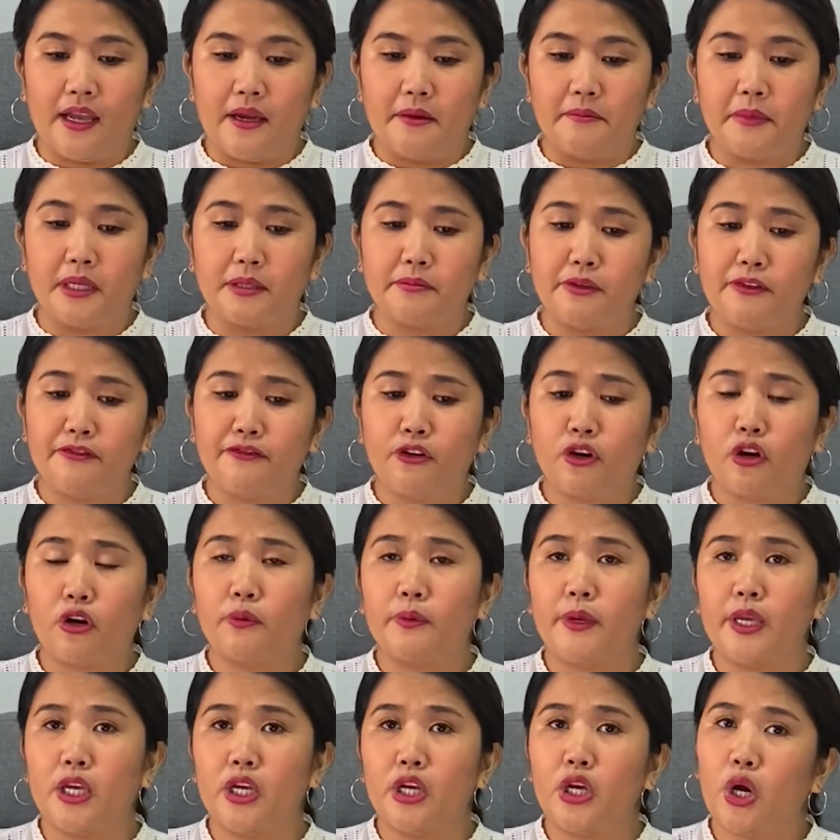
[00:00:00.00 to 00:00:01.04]
But before
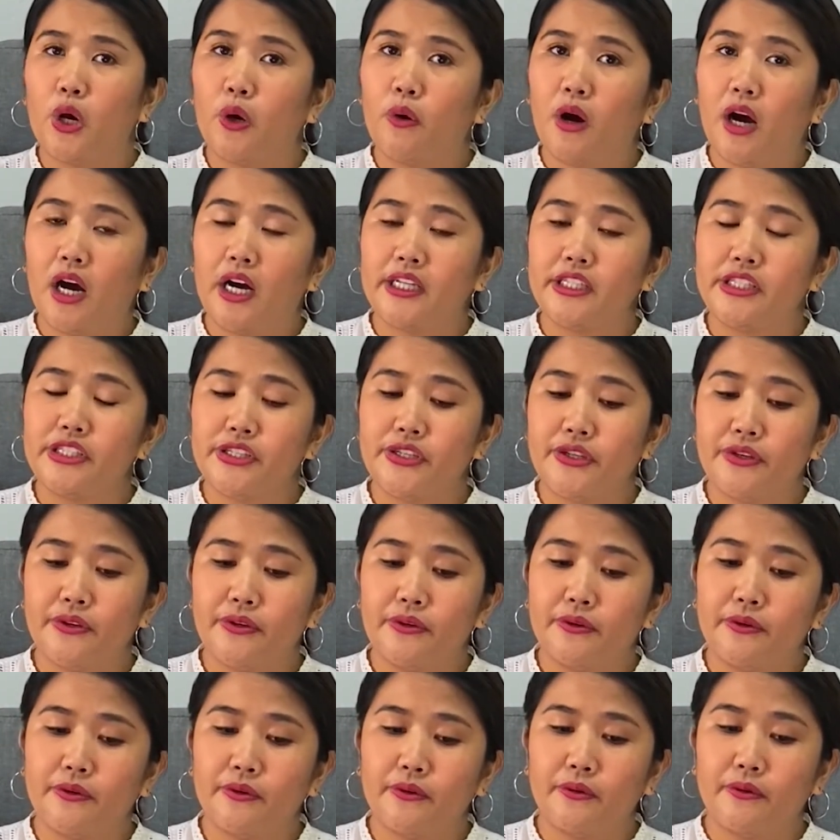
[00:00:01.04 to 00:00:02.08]
we go on
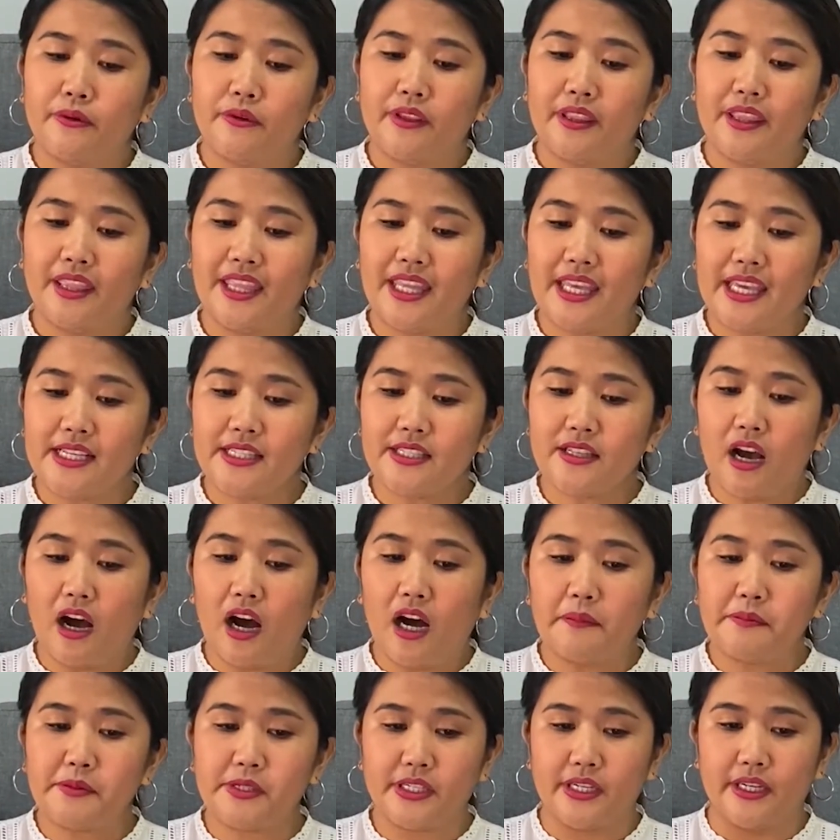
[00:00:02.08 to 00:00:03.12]
to these
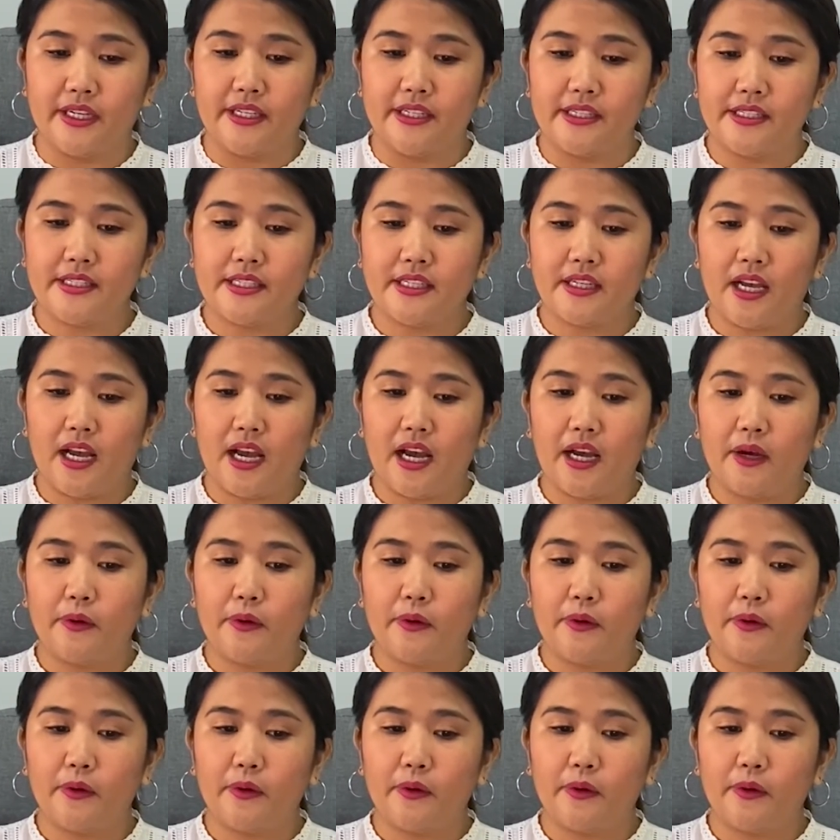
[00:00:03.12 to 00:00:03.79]
options,